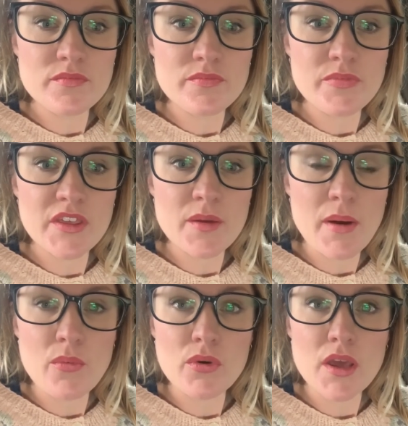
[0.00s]
think
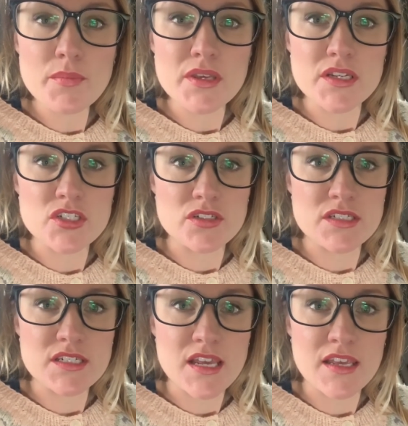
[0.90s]
about what I'm going to do
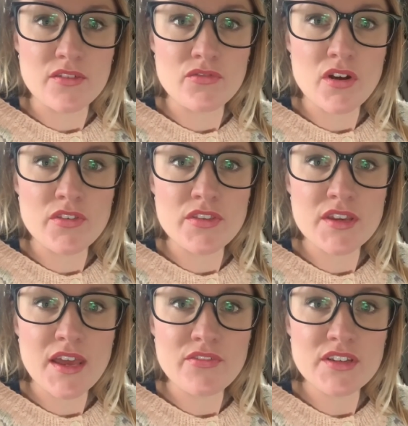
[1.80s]
today, rather than
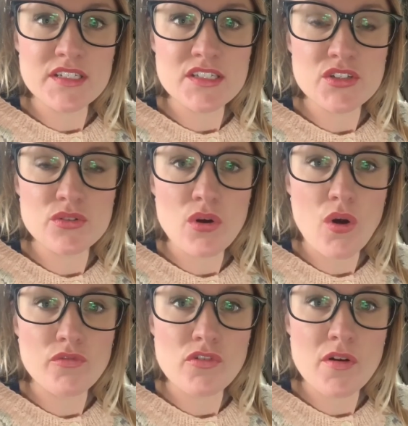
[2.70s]
having to
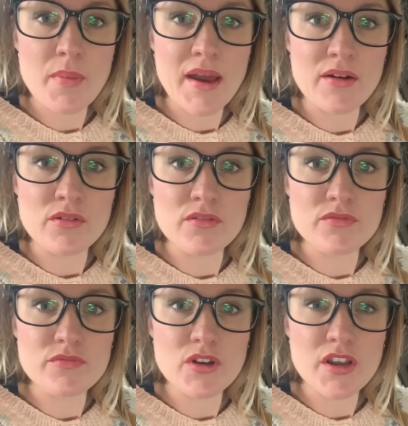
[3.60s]
hover about
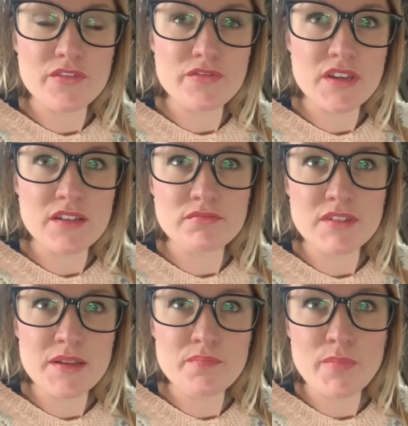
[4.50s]
kind of in
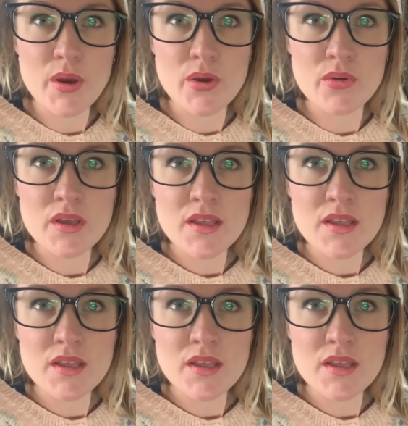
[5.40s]
limbo,